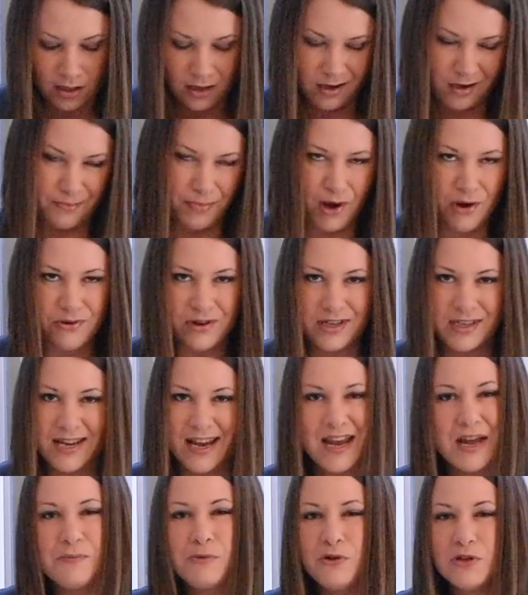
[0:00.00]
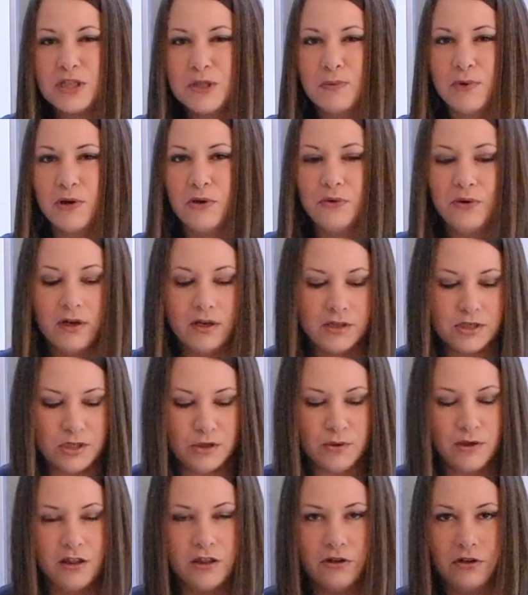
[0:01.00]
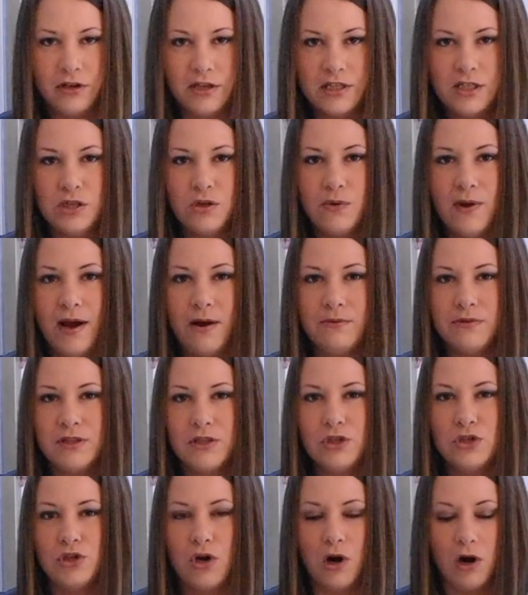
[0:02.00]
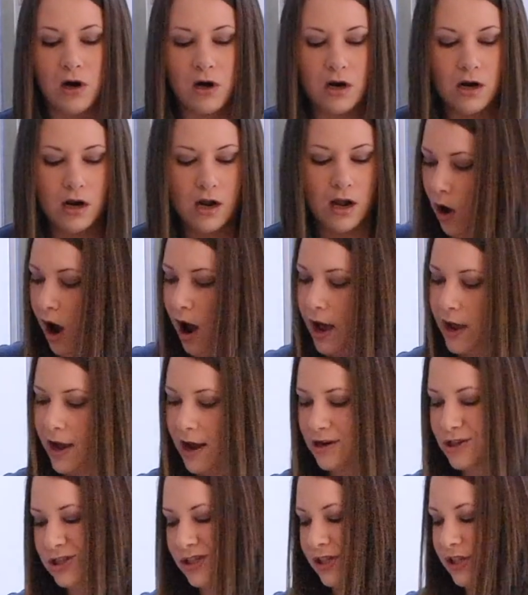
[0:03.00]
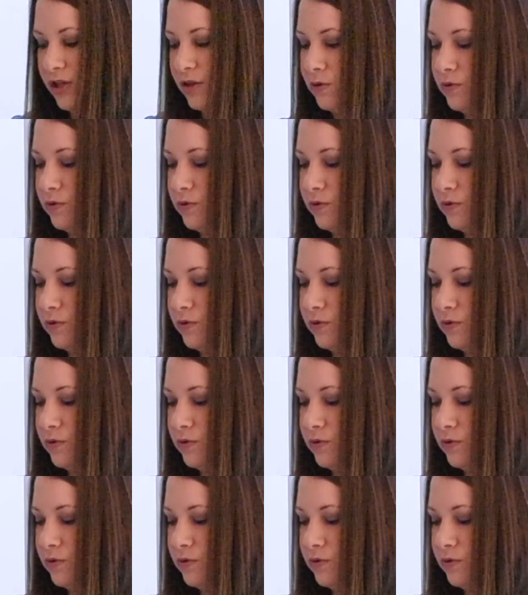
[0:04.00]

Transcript: about a tablespoon to a 32 ounce jar. I actually